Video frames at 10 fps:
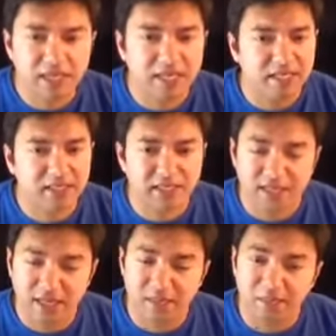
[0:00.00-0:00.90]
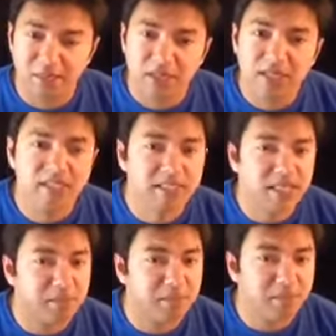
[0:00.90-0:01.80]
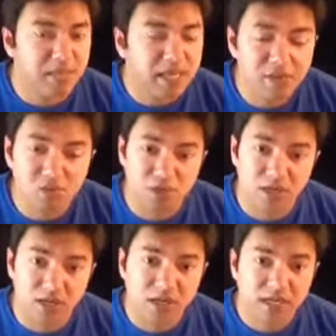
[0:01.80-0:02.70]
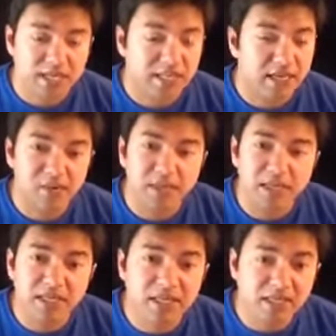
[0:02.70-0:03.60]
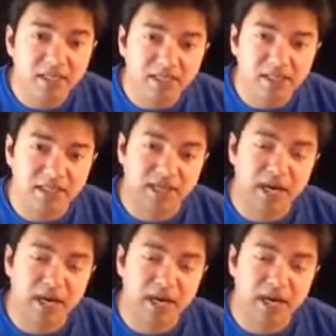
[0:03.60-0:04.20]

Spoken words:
letting them escape anywhere. They are being killed. Their